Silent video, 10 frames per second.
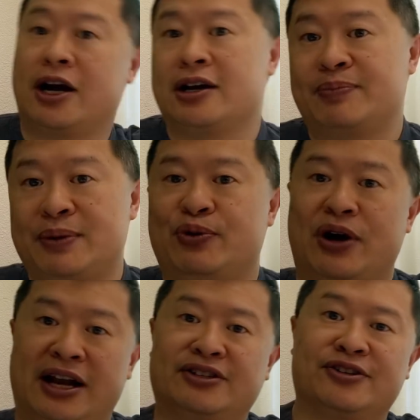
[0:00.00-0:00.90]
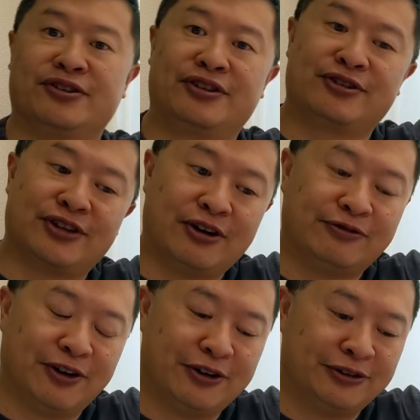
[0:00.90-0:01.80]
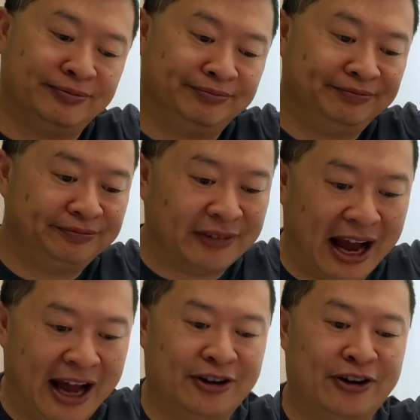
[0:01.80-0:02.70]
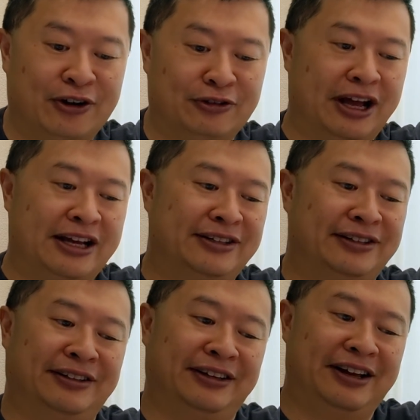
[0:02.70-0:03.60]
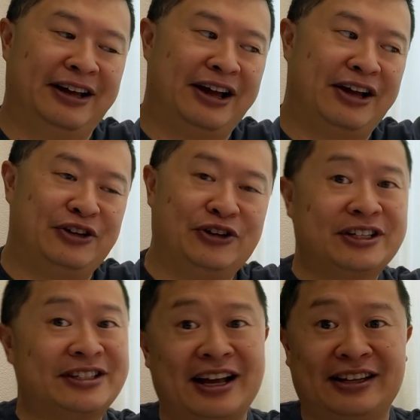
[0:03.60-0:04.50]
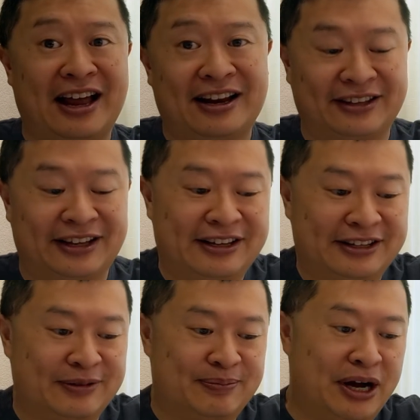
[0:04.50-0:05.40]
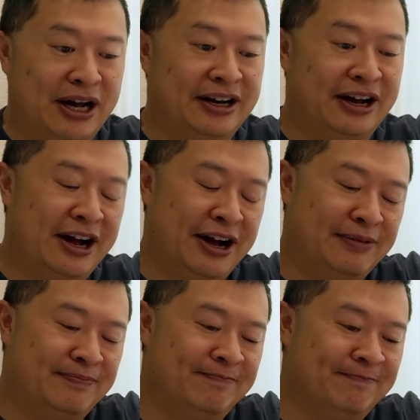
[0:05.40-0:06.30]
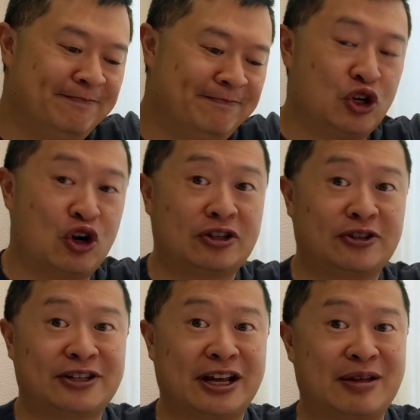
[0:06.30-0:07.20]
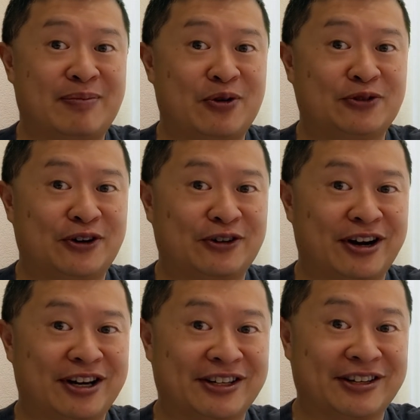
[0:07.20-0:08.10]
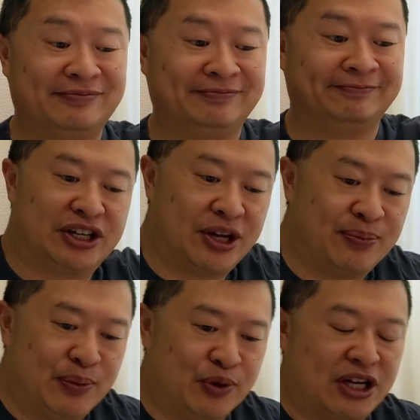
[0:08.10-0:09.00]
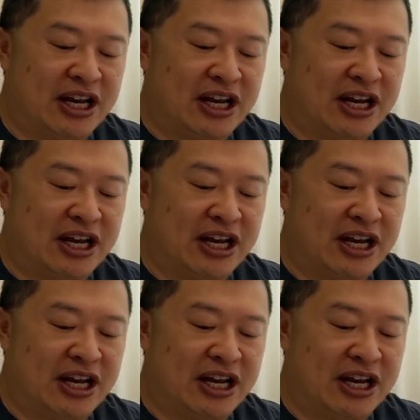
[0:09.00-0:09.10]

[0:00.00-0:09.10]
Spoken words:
what kind of people answer their cell phone? I don't know. Like, you could say a lot of things, but you could also say that polls aren't crazy. Some people